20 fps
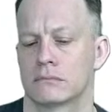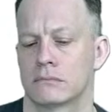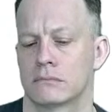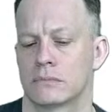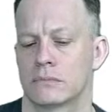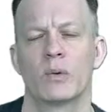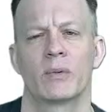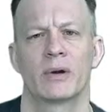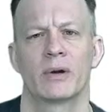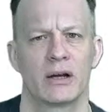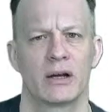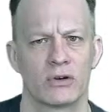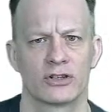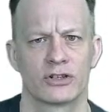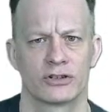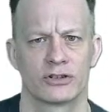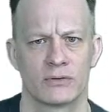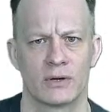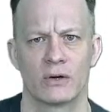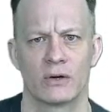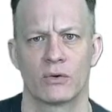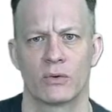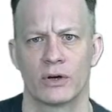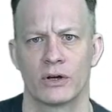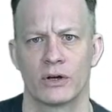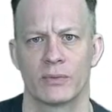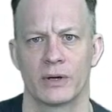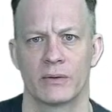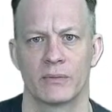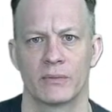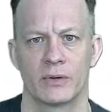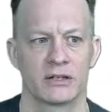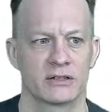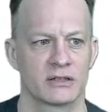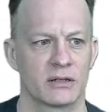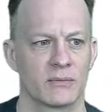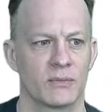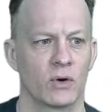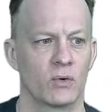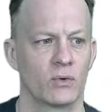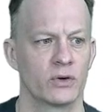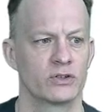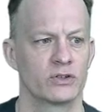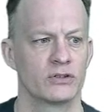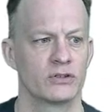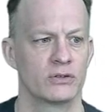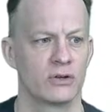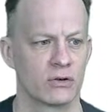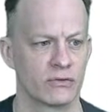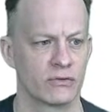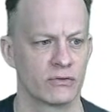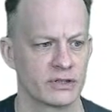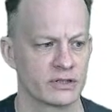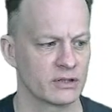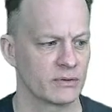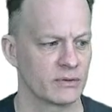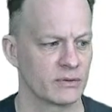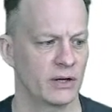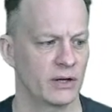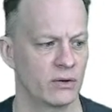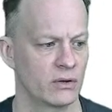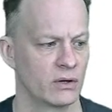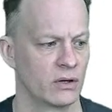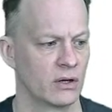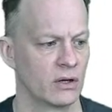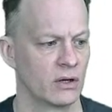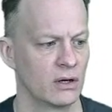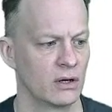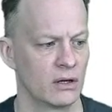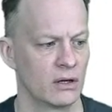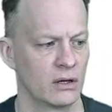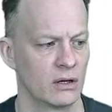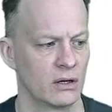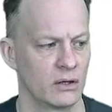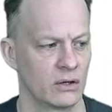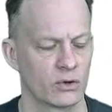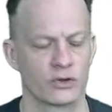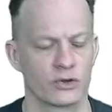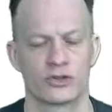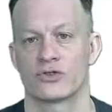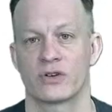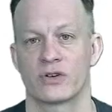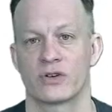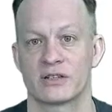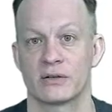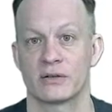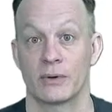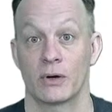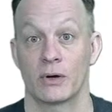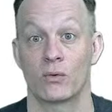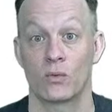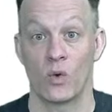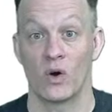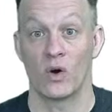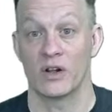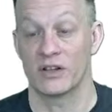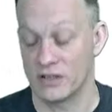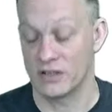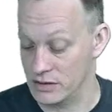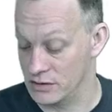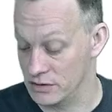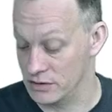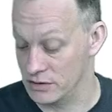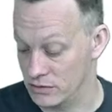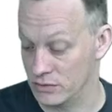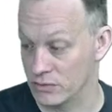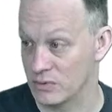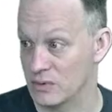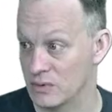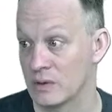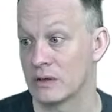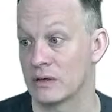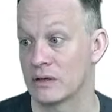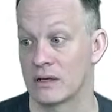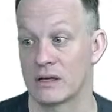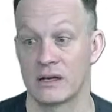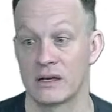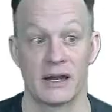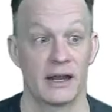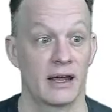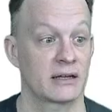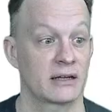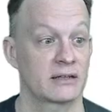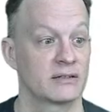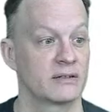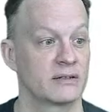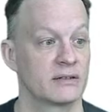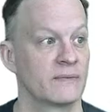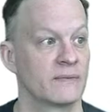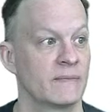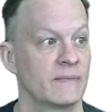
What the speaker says: No, but I rush around quite a bit because I'm always nervous about or stressed about what to do next.